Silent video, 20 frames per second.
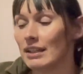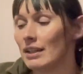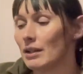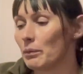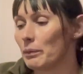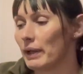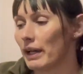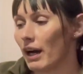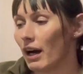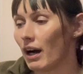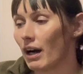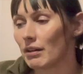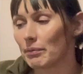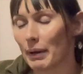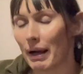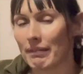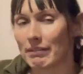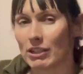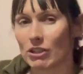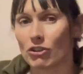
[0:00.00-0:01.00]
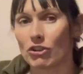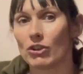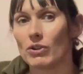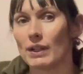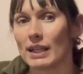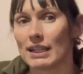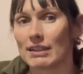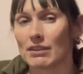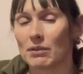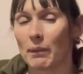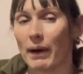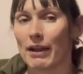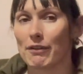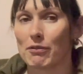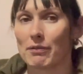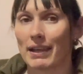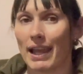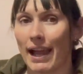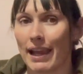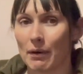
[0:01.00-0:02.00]
We are apparently 2 years away
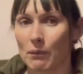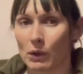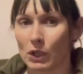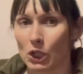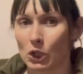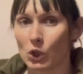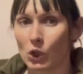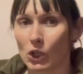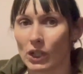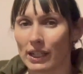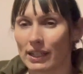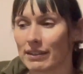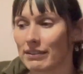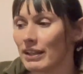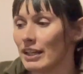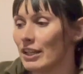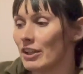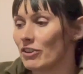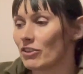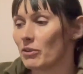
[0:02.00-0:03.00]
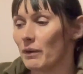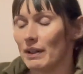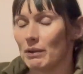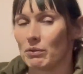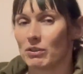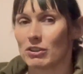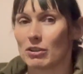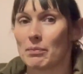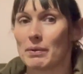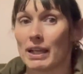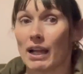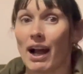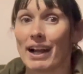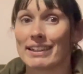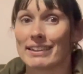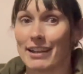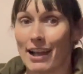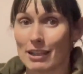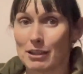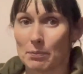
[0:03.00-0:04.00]
from getting one in Auckland, so it was something I
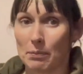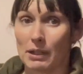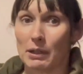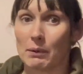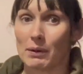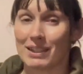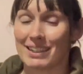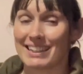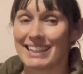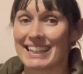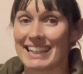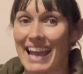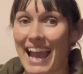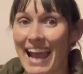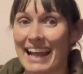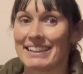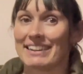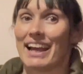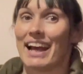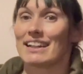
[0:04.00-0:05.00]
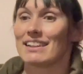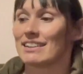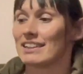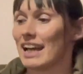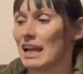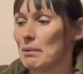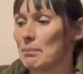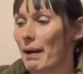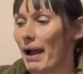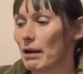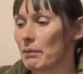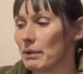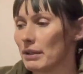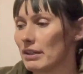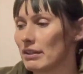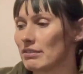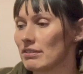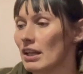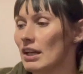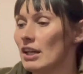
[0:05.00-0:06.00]
desperately wanted to get and to take back with
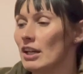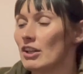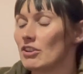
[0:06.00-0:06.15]
us.